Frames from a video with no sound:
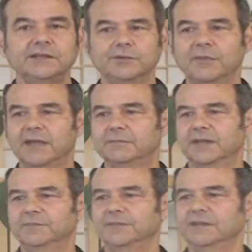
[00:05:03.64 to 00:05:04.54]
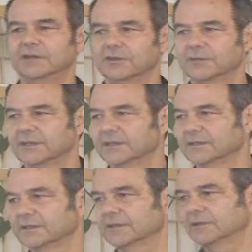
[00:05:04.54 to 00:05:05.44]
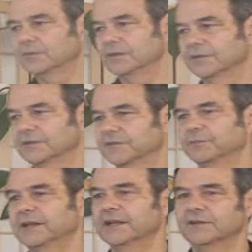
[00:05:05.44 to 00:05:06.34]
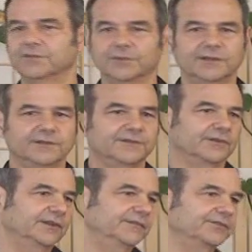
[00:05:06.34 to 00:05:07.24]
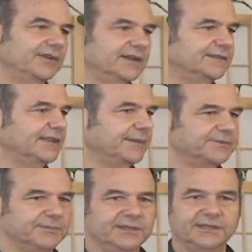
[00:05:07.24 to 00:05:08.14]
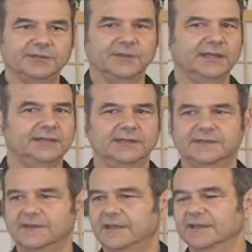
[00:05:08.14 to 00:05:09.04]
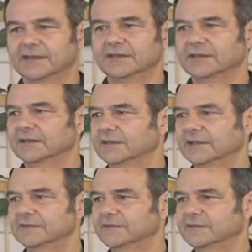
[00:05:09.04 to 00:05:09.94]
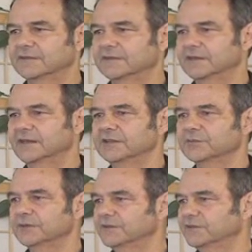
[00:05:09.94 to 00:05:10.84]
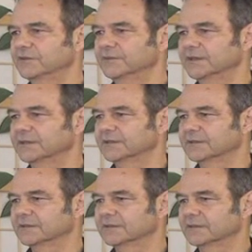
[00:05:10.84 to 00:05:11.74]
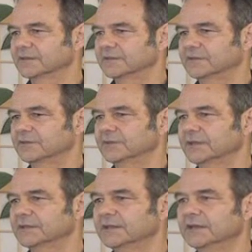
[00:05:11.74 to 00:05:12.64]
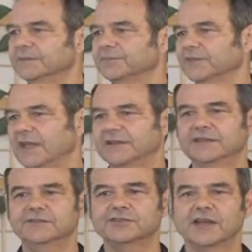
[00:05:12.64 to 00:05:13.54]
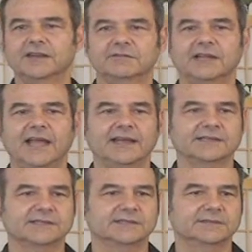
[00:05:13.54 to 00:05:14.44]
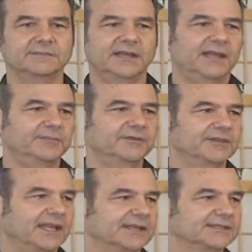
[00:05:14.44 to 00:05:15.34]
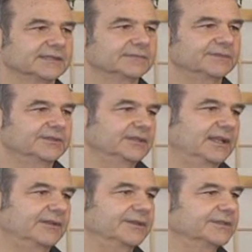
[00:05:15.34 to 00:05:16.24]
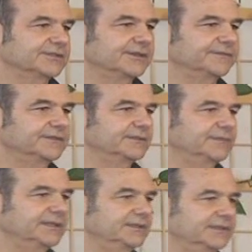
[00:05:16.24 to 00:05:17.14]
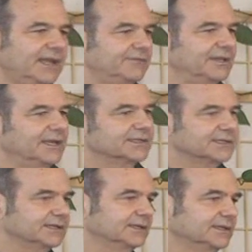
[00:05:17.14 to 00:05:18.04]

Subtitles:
Your mind might be spinning its wheels. Don't even try to stop spinning your mind. It is what it's doing. It's doing it. Not even trying to relax. May not be relaxing, but you're allowing yourself to be not relaxed.